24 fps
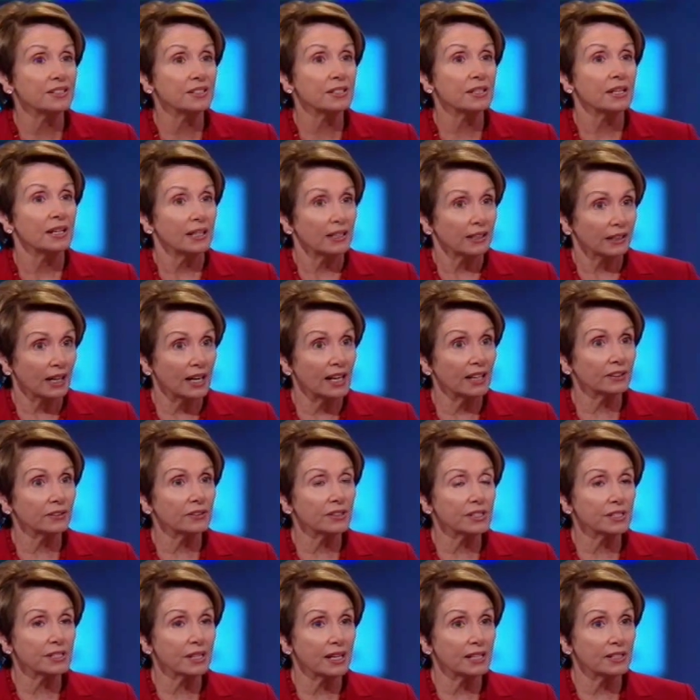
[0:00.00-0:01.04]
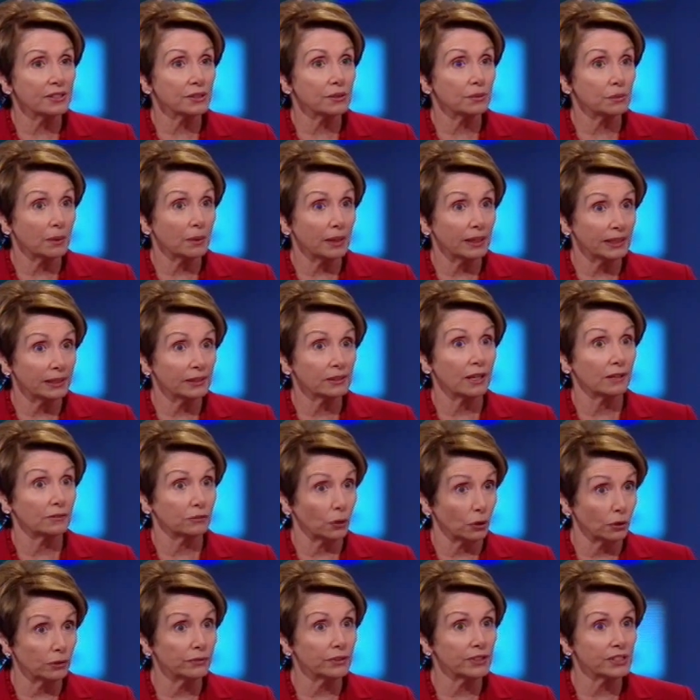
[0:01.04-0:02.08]
is Congress has the right of
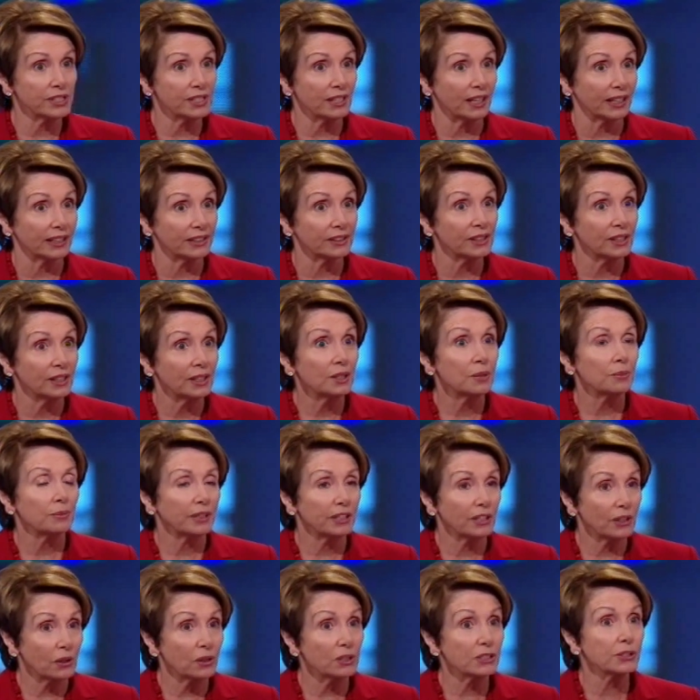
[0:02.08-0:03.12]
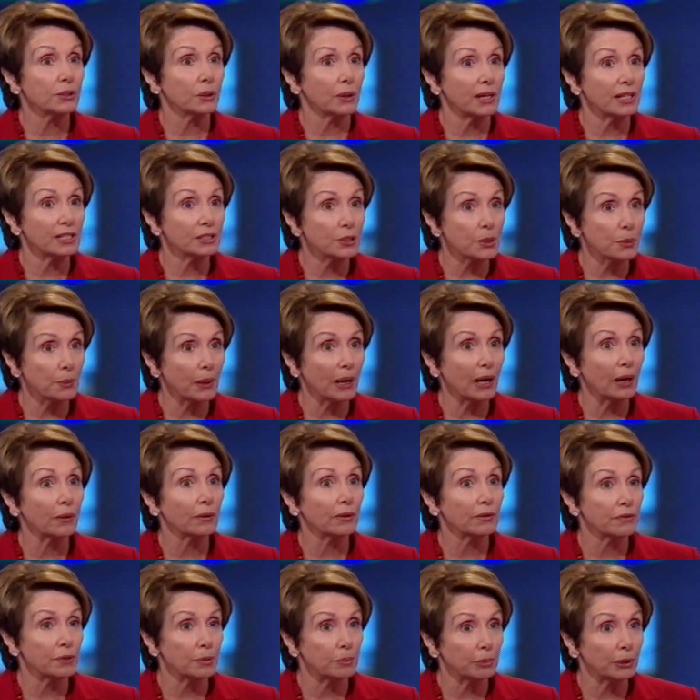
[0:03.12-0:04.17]
oversight, but it also has the
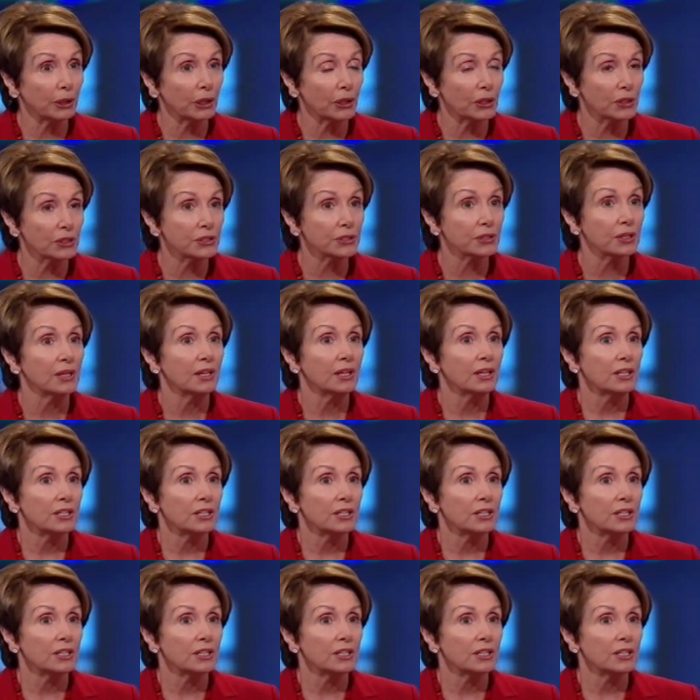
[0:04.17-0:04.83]
power of the purse.